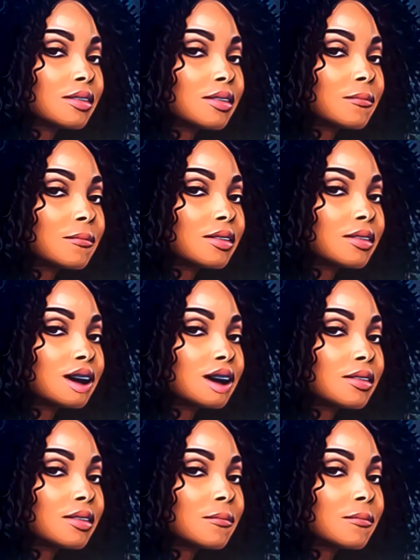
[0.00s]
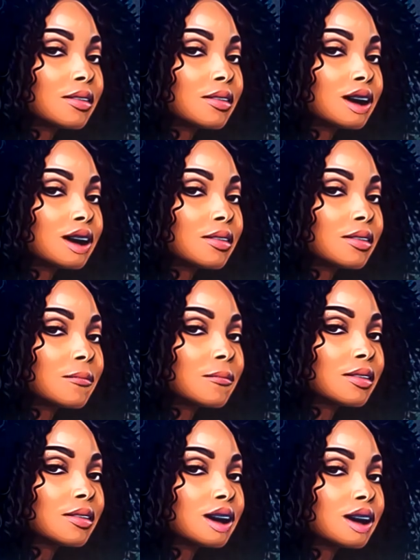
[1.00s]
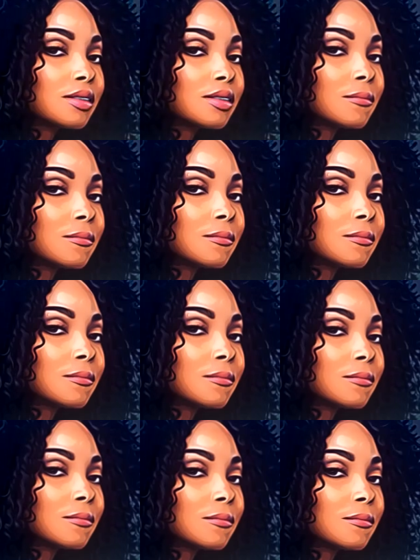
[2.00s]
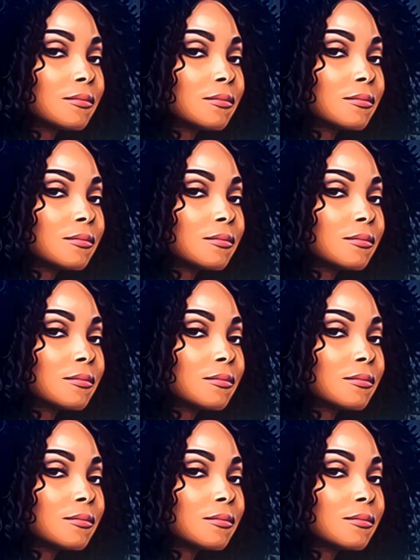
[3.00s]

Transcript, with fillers: he was talking to Justin behind her back and lying to her face.